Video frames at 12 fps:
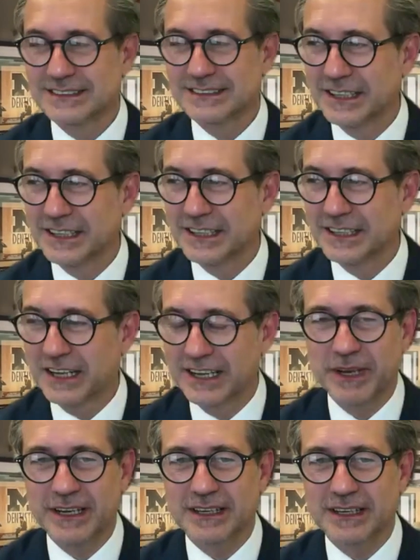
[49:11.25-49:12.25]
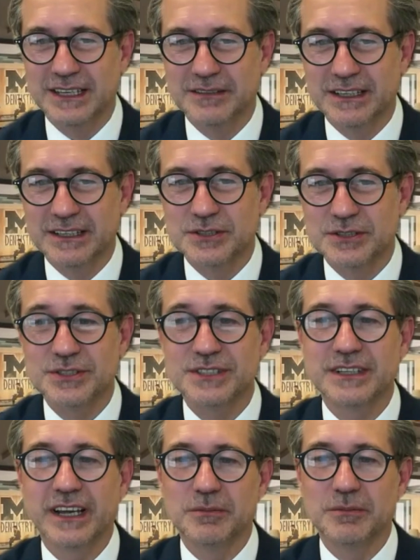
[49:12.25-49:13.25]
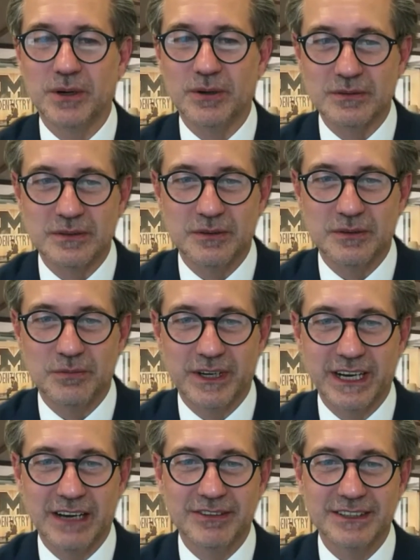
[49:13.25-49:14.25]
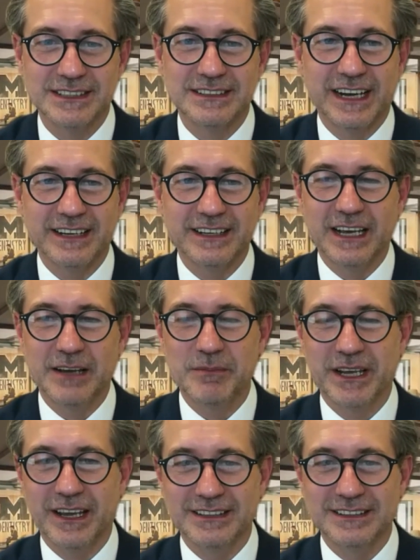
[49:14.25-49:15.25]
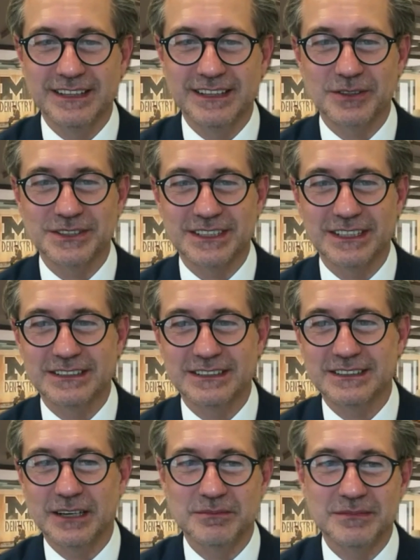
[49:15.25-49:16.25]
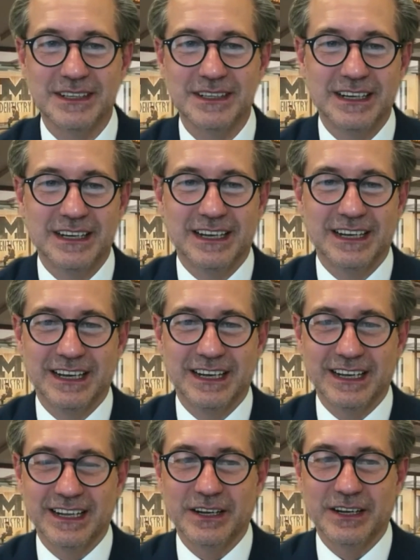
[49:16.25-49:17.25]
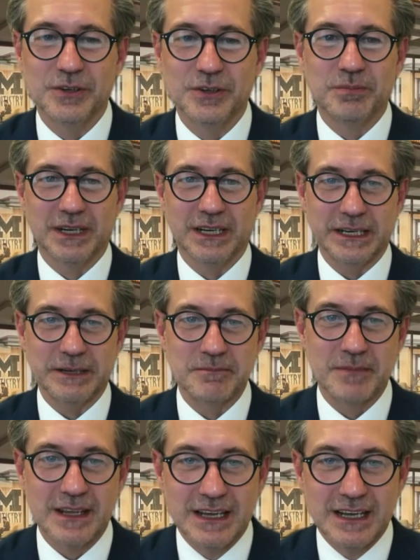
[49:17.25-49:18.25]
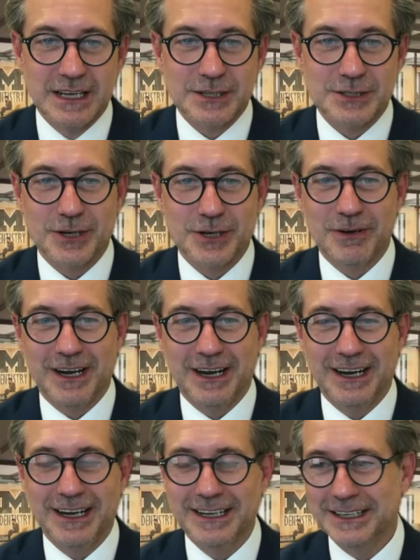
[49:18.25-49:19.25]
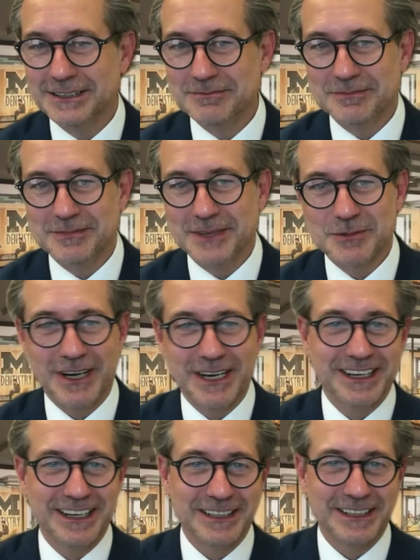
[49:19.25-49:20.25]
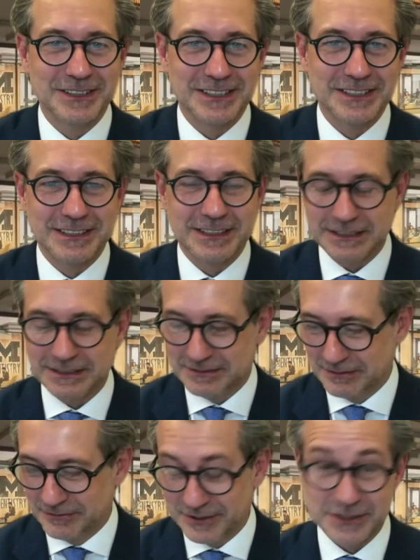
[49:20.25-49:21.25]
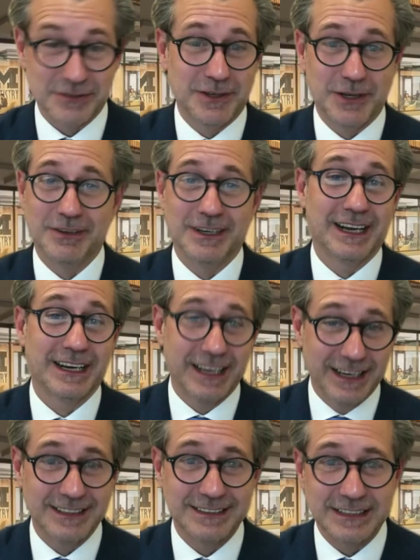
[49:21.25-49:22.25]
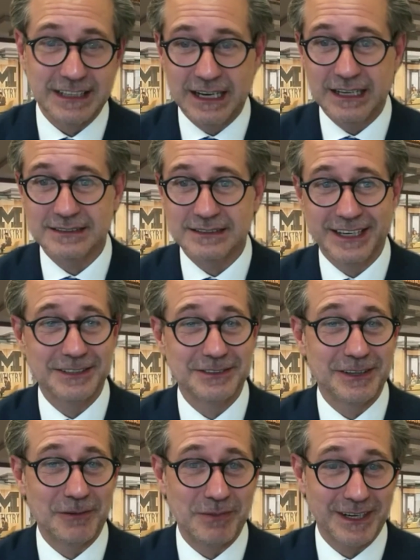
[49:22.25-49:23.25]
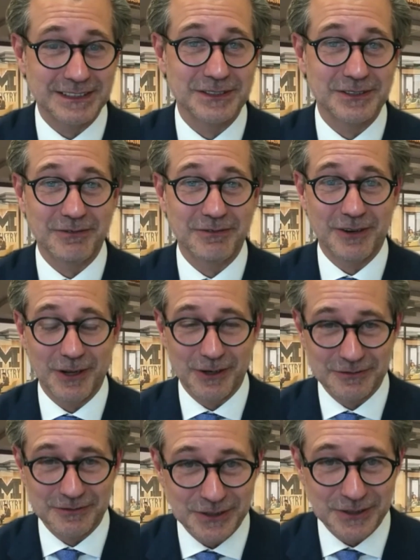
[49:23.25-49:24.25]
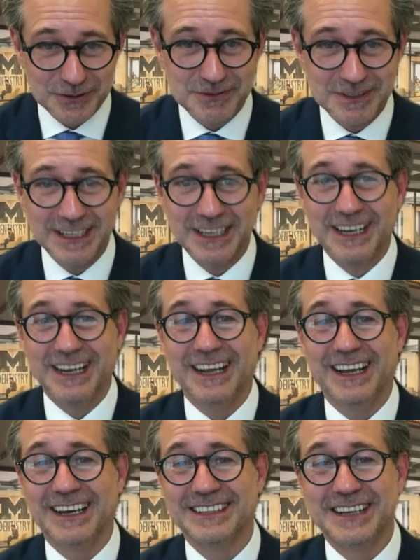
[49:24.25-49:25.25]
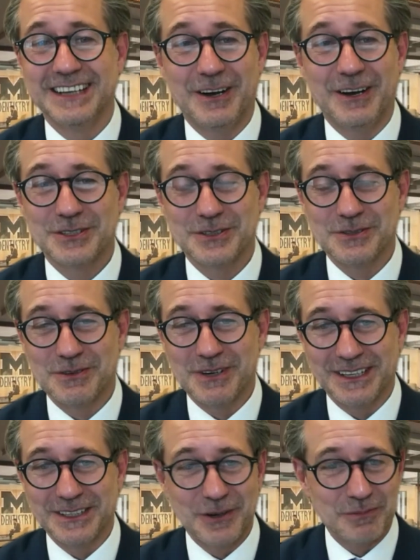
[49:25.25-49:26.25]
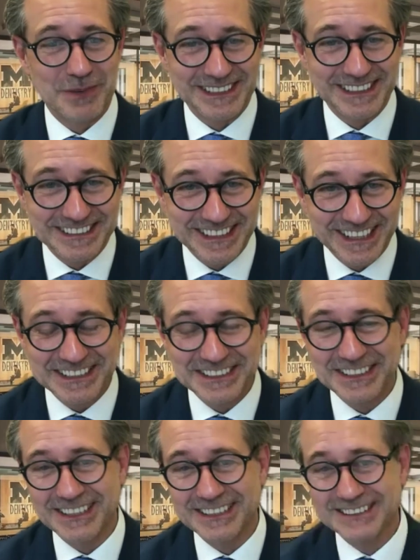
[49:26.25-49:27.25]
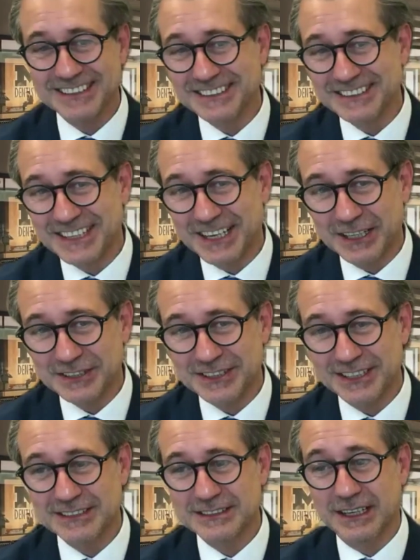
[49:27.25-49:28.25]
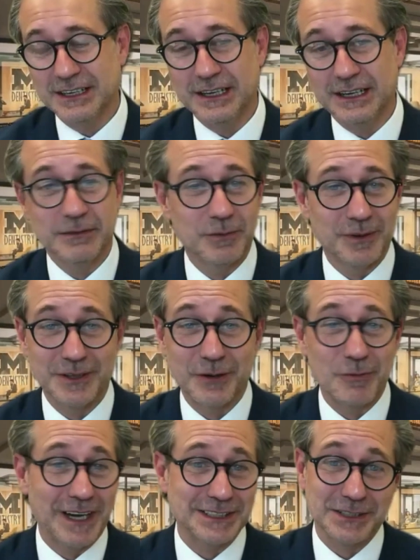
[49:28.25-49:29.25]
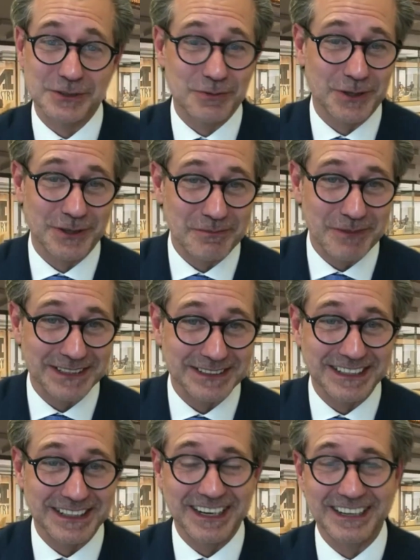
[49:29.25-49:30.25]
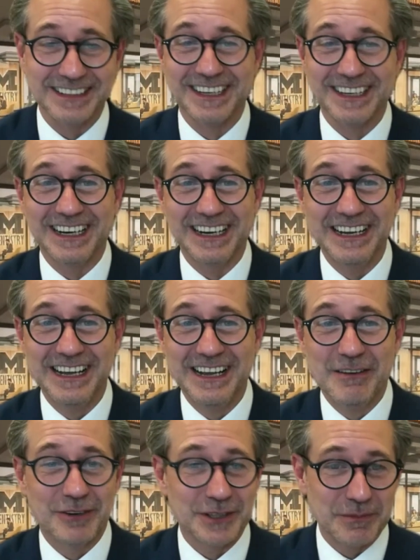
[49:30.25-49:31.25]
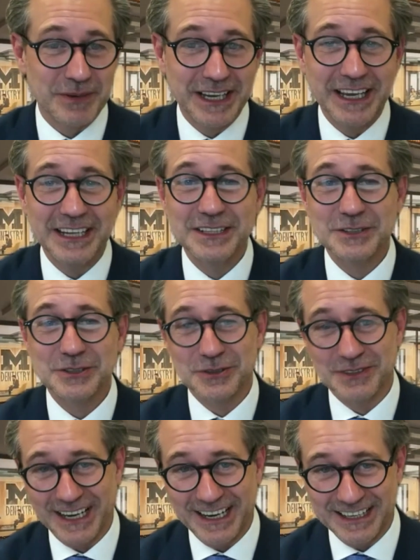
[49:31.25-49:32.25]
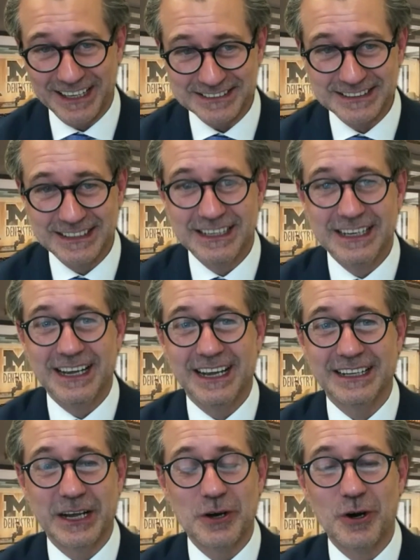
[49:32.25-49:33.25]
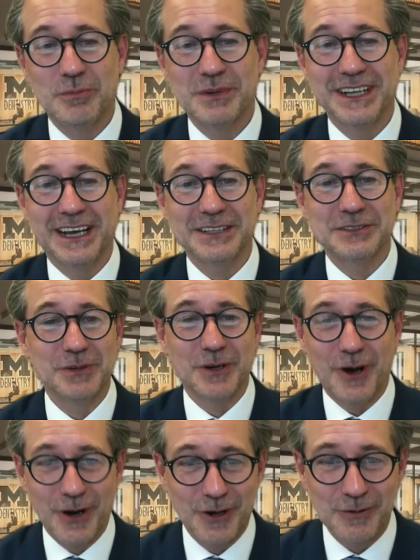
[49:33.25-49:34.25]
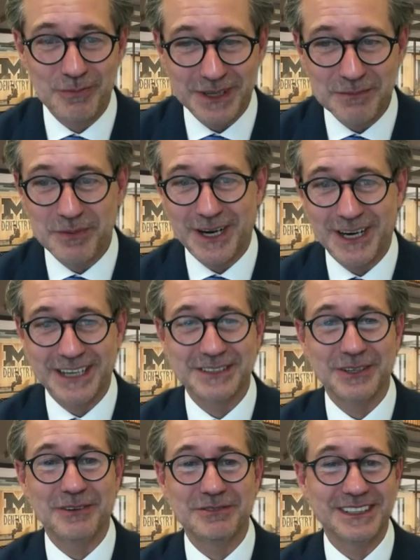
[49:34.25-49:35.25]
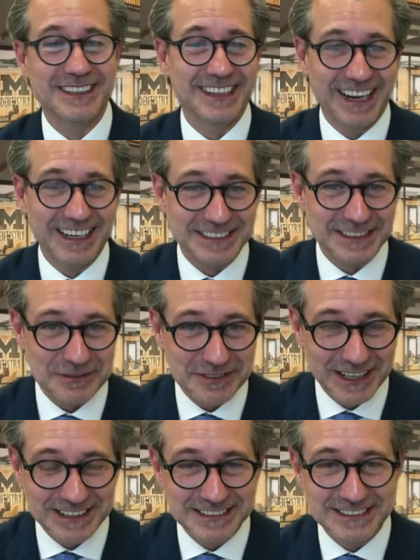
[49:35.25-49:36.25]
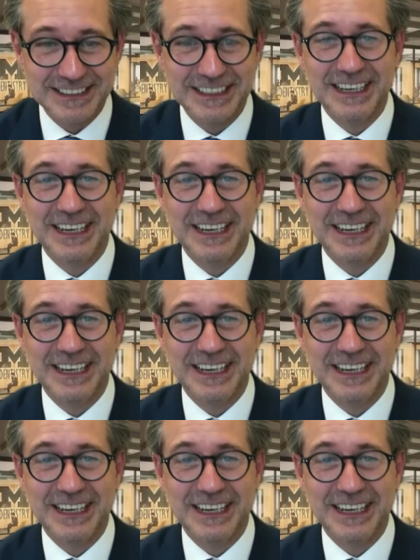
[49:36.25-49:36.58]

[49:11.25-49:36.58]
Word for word: and and make it even uh, sustainable, whatever yeah. the dynamic in the ecosystem and you play. So uh, I, uh, I'm trying here just, uh, first of all, again, uh, thank the presence of all of you and also uh, your presentations and discussions. I, I, the questions were amazing and uh, from the beginning to the end. And I hope that we all be part of the next event